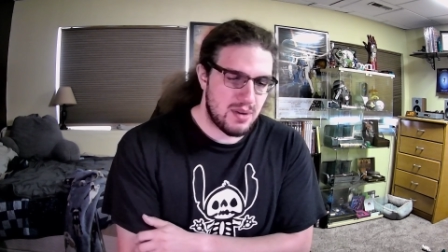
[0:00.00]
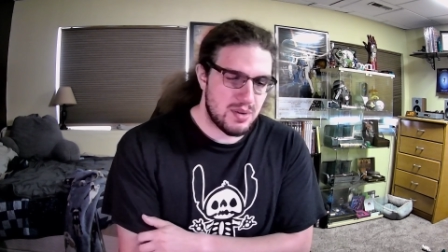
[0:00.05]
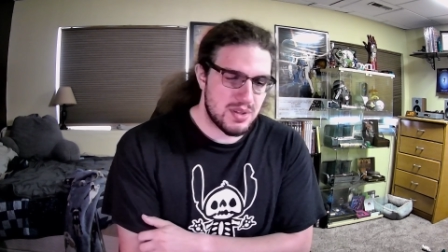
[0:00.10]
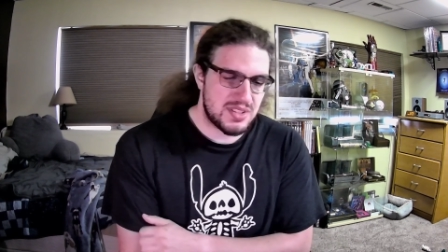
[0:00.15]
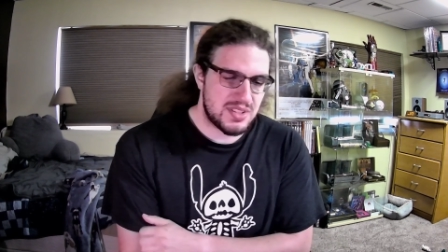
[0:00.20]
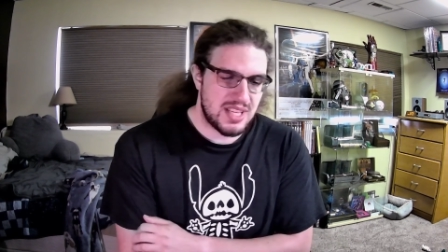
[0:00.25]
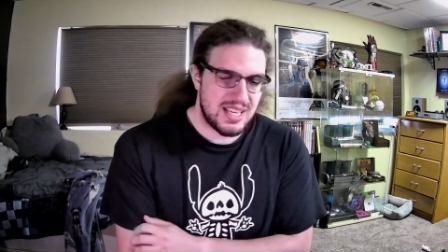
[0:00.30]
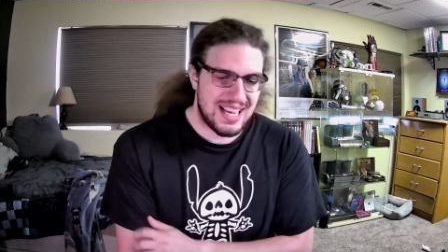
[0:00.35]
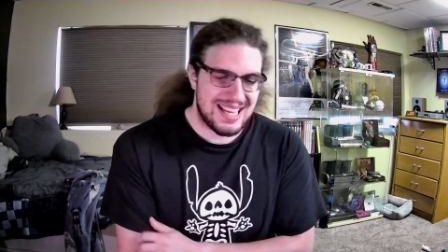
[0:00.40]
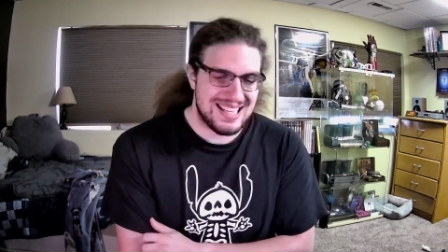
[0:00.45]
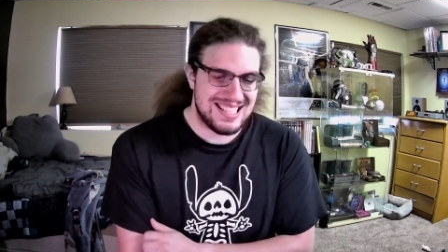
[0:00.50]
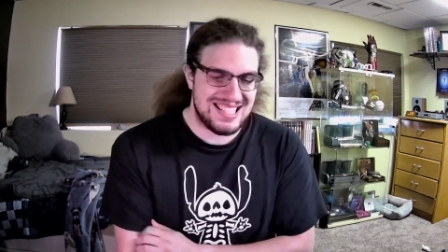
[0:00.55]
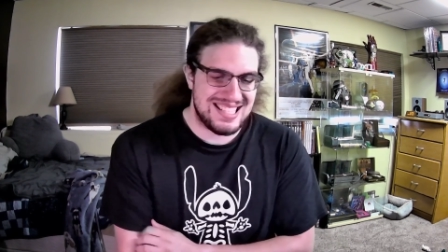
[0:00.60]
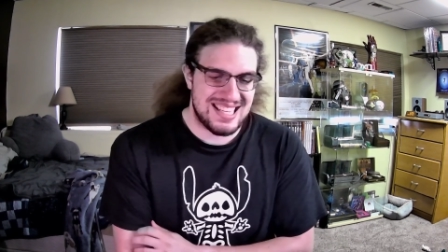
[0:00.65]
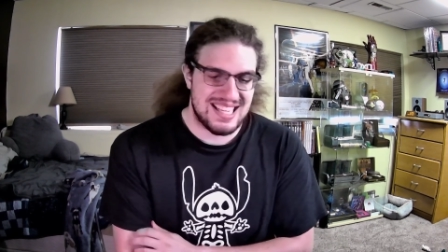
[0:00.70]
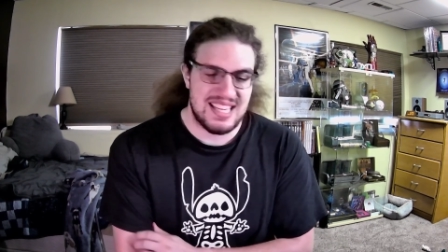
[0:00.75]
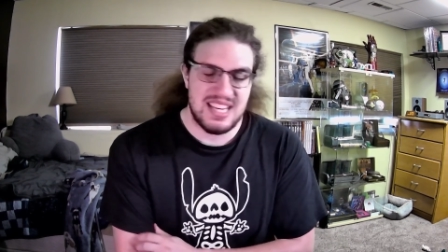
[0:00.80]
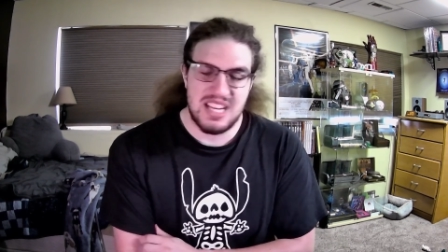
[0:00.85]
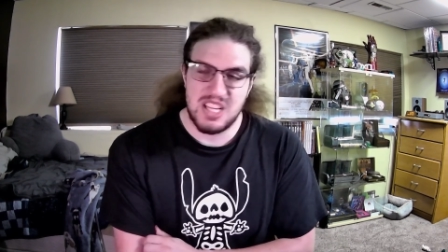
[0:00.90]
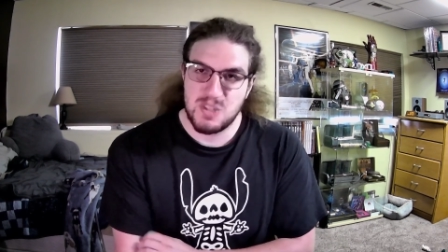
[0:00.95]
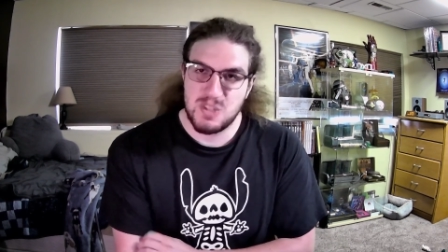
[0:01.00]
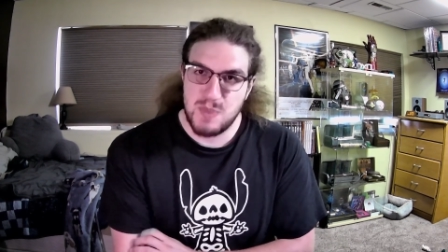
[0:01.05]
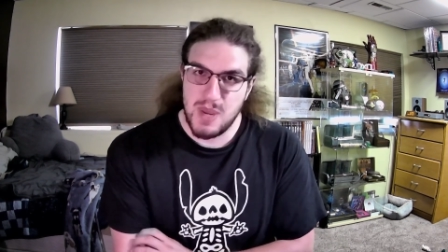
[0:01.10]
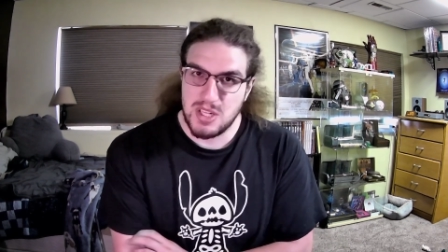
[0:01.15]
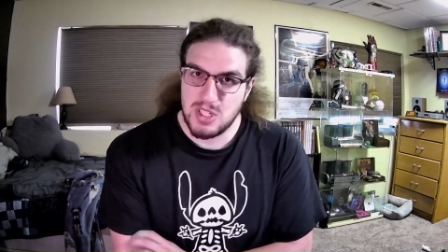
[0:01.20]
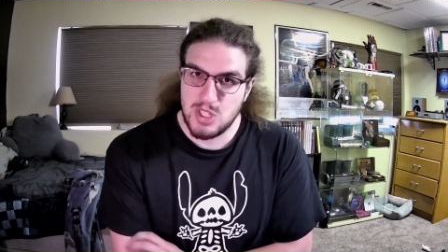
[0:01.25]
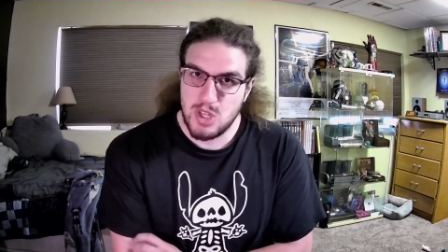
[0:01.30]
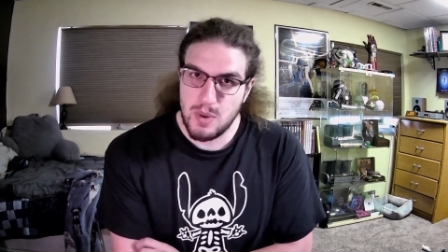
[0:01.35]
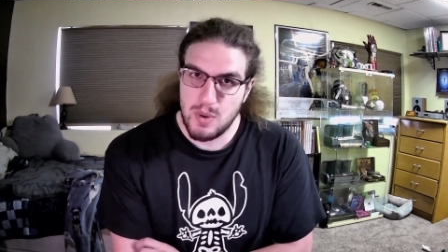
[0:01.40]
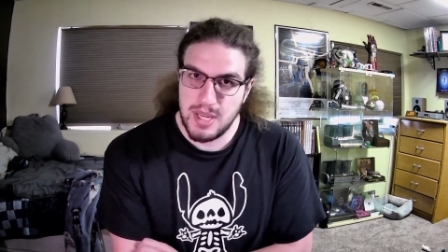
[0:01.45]
say I didn't
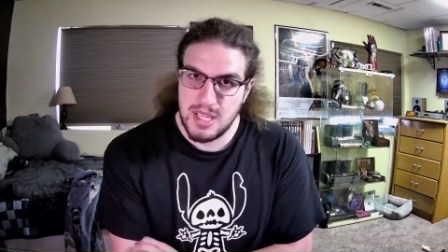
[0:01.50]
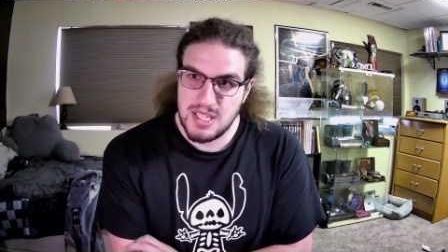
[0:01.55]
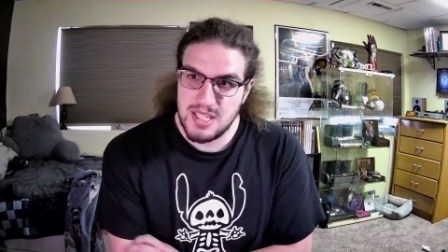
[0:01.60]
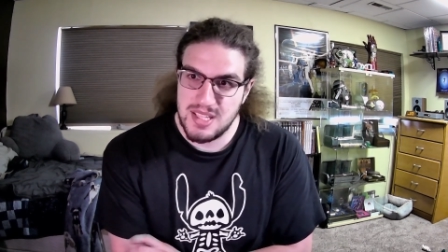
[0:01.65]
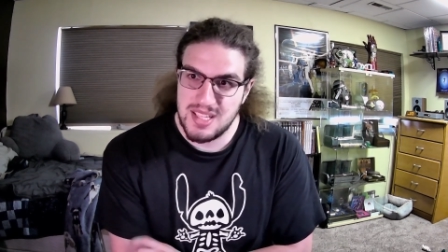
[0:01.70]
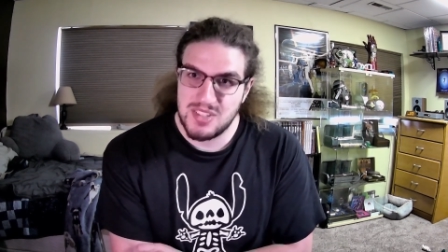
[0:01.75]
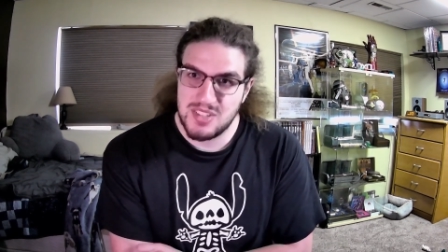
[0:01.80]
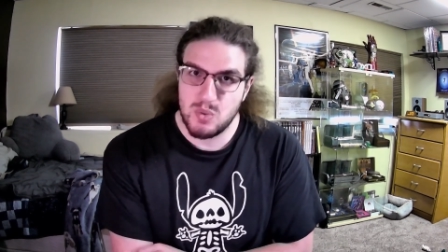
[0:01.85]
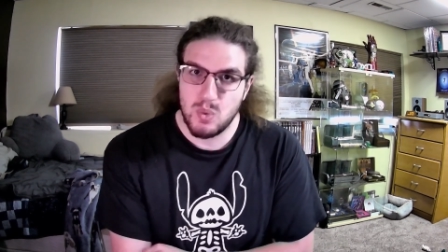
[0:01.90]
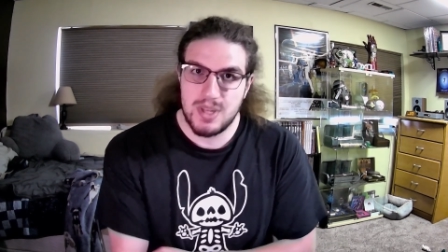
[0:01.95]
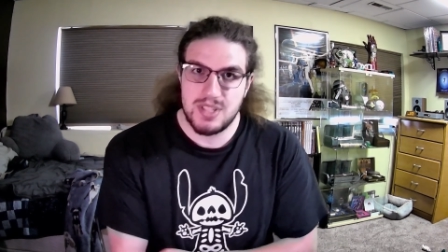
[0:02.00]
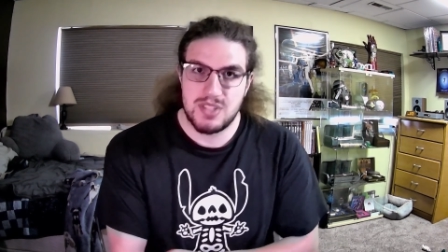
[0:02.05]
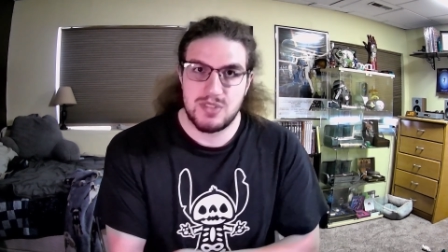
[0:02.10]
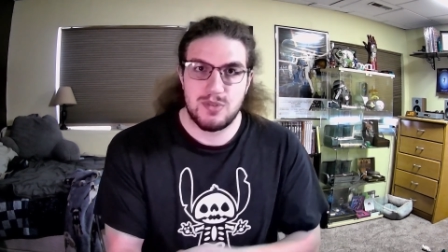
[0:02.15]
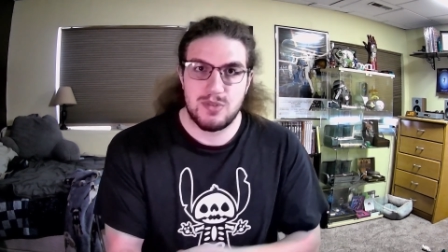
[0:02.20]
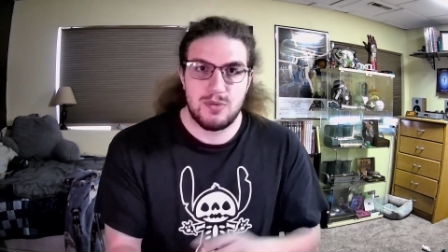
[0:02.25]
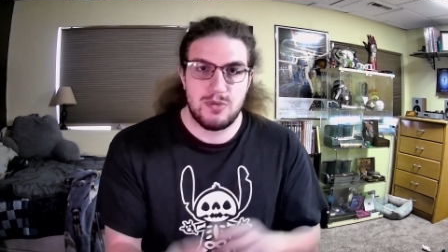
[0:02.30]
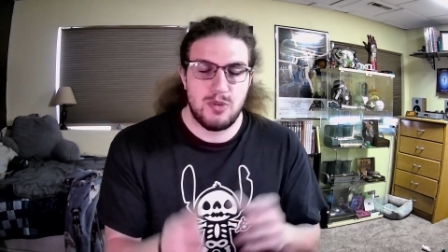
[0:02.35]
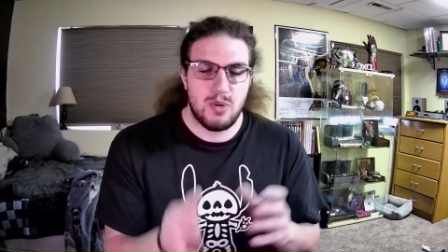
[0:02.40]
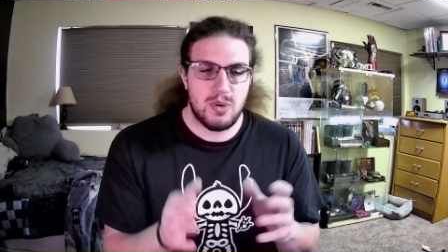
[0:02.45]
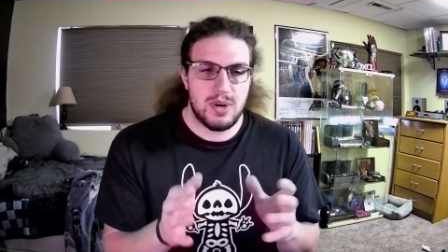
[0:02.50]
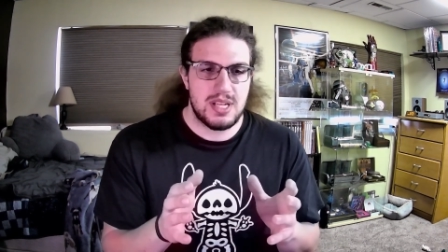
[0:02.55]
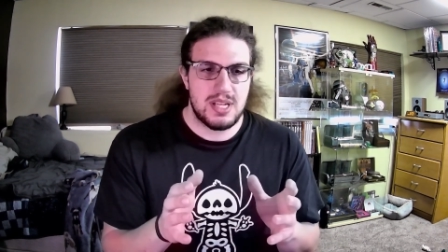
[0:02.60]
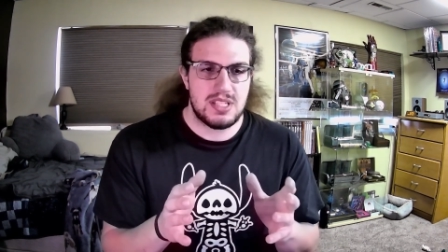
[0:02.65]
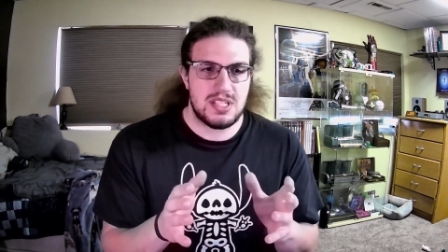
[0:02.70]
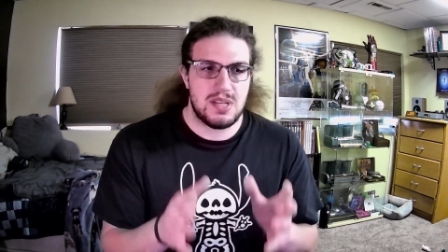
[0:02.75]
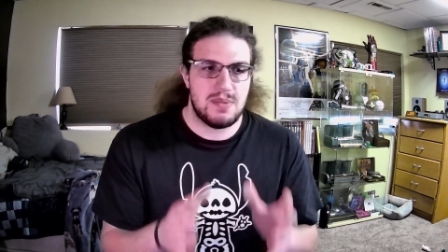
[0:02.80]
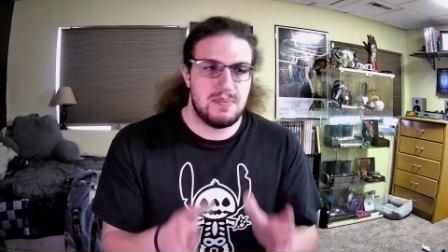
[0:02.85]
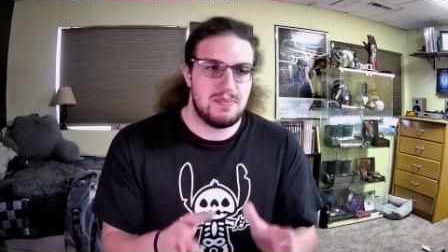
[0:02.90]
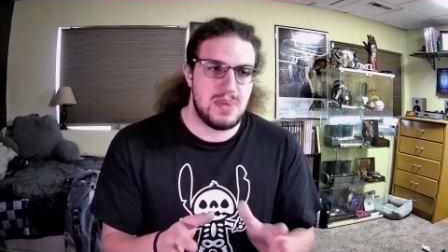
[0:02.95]
expect going into this was for it
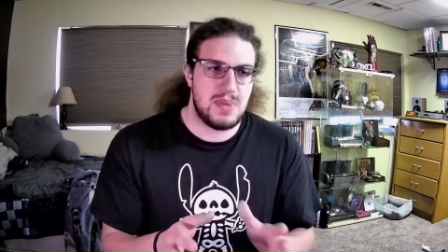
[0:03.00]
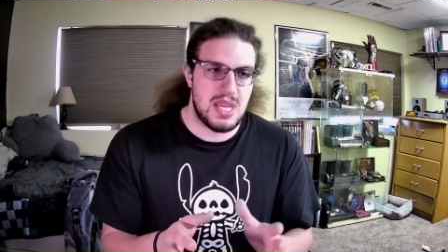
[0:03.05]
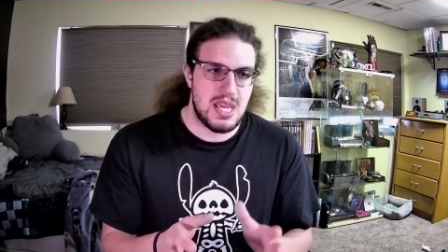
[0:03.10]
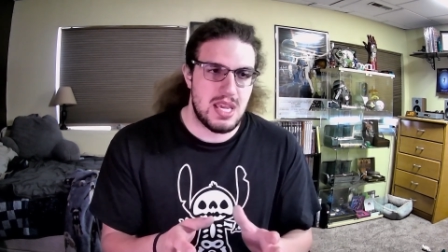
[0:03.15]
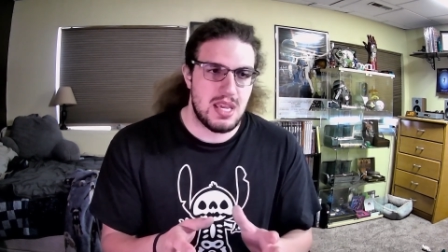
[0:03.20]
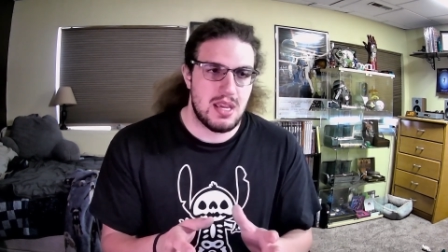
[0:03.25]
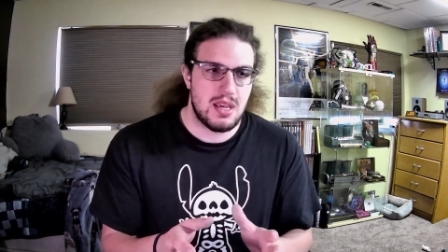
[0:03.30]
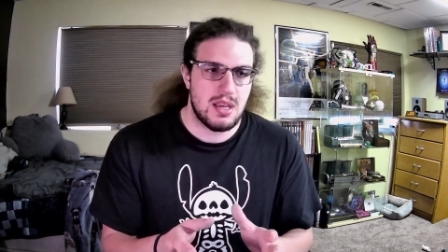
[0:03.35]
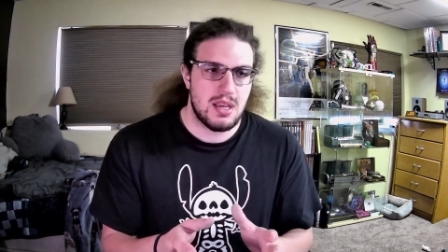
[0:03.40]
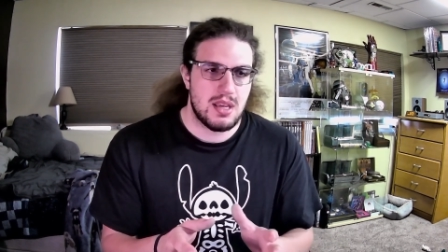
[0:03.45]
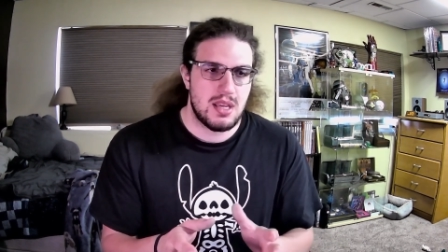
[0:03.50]
to be